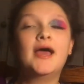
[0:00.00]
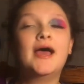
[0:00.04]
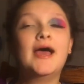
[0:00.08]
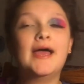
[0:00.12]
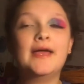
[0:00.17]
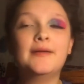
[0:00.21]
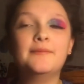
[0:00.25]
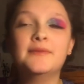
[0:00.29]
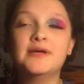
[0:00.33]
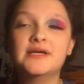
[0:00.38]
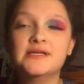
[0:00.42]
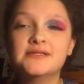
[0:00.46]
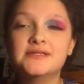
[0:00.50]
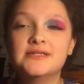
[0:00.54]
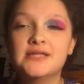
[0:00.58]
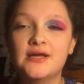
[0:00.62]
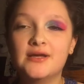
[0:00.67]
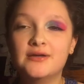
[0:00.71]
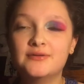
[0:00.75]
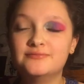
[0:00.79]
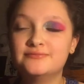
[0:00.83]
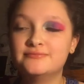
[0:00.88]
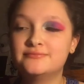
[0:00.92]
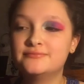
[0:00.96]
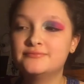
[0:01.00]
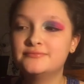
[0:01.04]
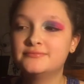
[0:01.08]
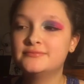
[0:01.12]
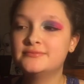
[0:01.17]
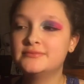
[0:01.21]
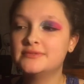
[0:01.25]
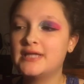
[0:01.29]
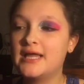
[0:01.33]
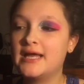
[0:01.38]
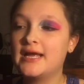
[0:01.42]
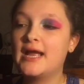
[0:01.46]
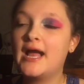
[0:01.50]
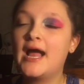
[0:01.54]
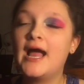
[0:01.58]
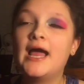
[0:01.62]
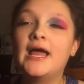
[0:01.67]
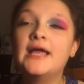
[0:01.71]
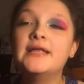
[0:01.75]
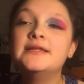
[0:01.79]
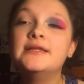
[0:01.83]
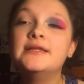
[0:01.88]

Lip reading: I messed up. Like, I